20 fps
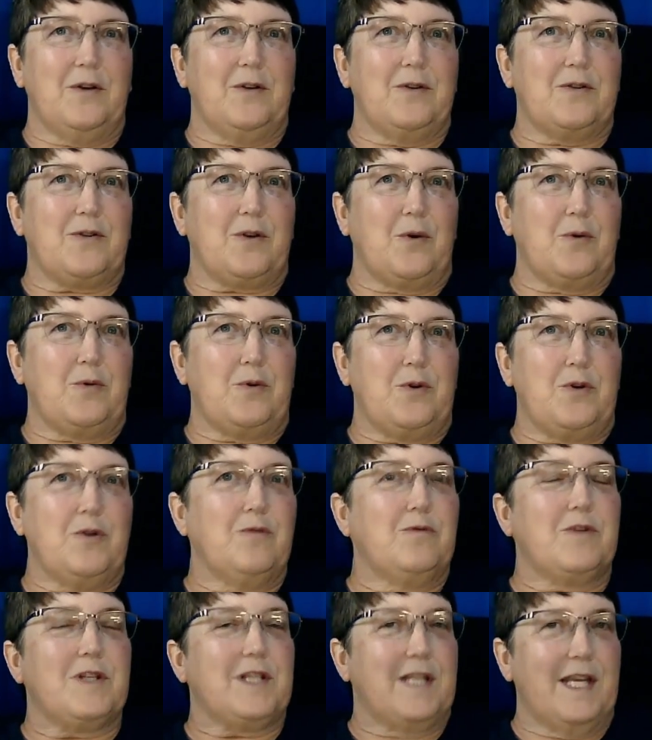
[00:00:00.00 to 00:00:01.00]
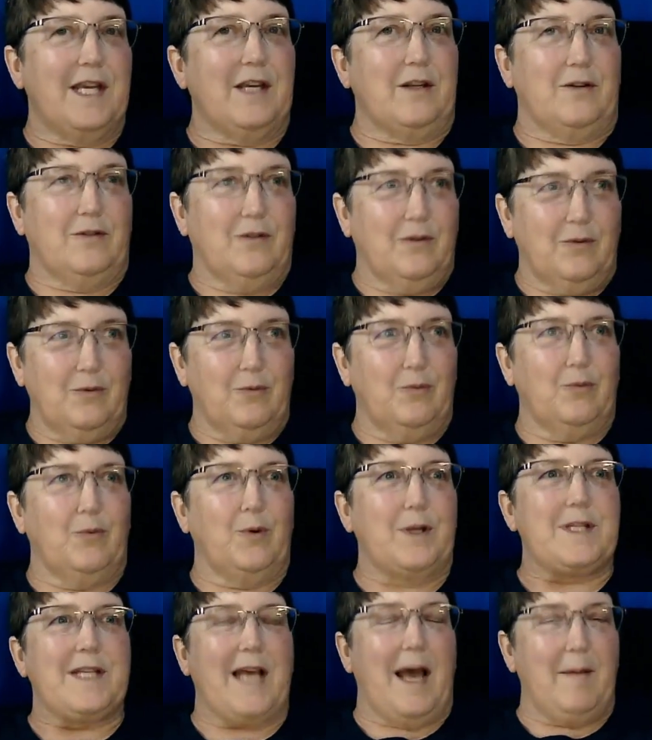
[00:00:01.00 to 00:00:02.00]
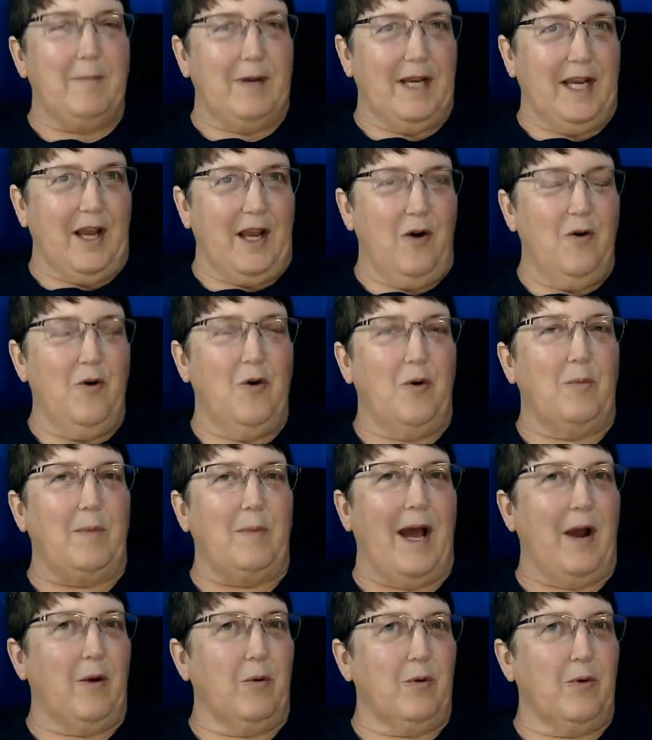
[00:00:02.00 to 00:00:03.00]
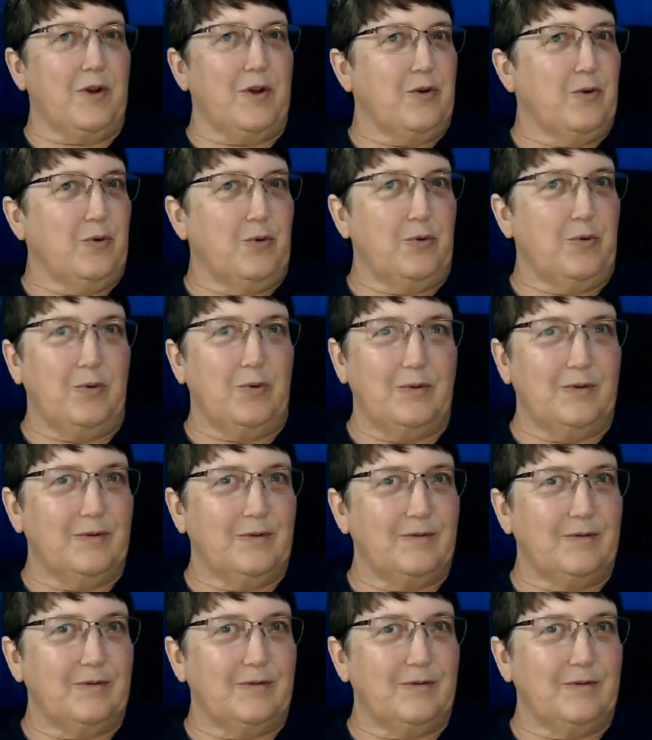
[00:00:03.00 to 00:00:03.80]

So you've seen what's happening at home. How are you?